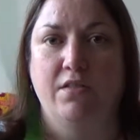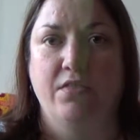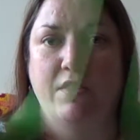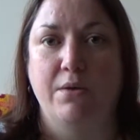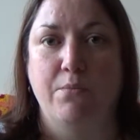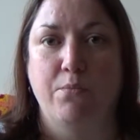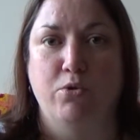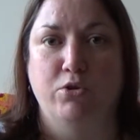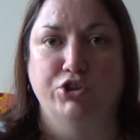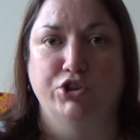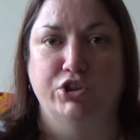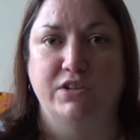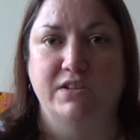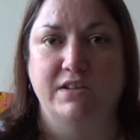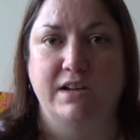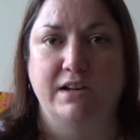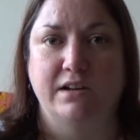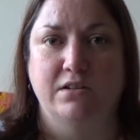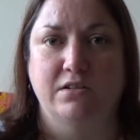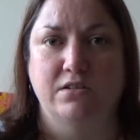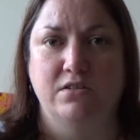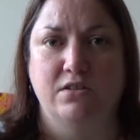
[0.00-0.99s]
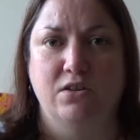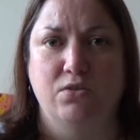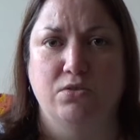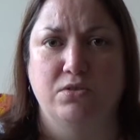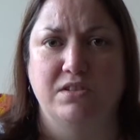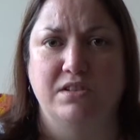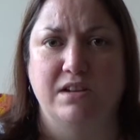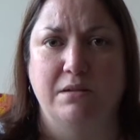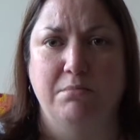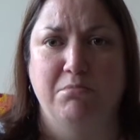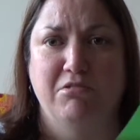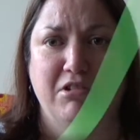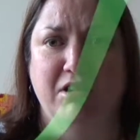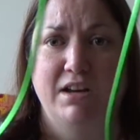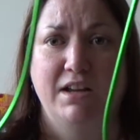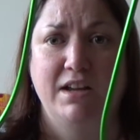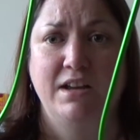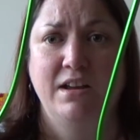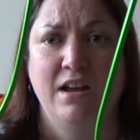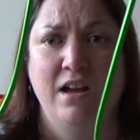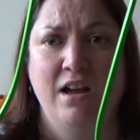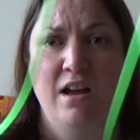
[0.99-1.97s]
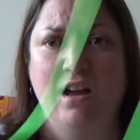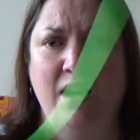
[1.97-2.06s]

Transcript: then wash the second sock separately.